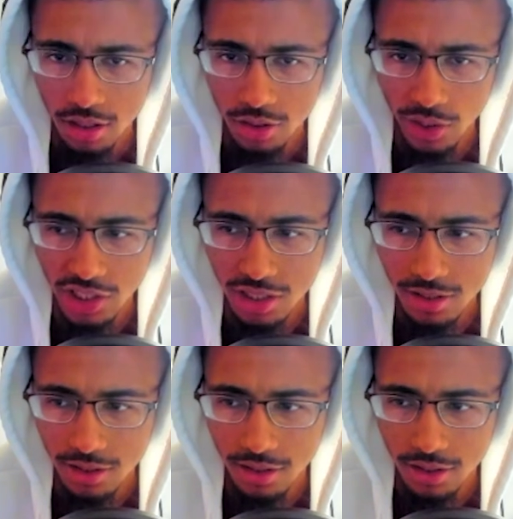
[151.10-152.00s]
Do I just
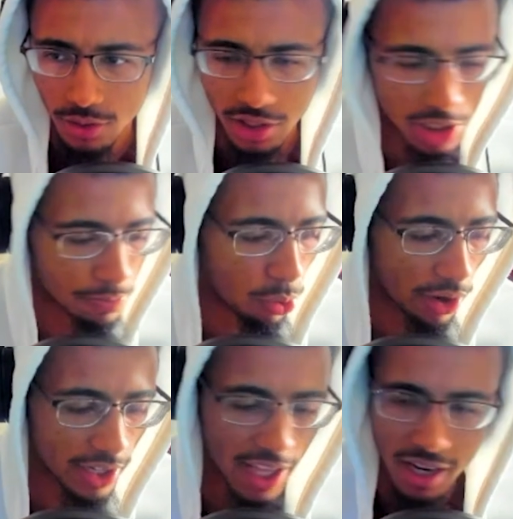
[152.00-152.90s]
do I just
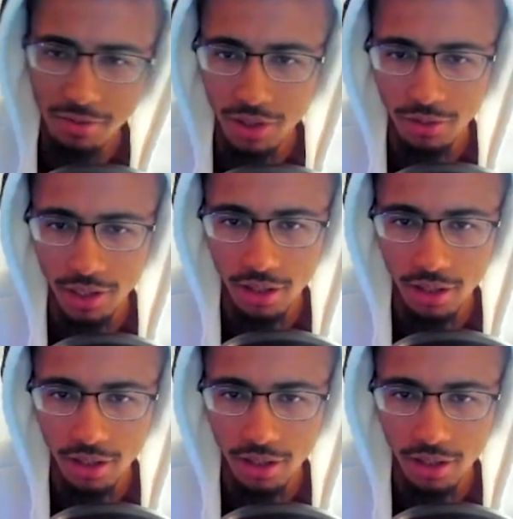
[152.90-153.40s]
point it at him? What do I...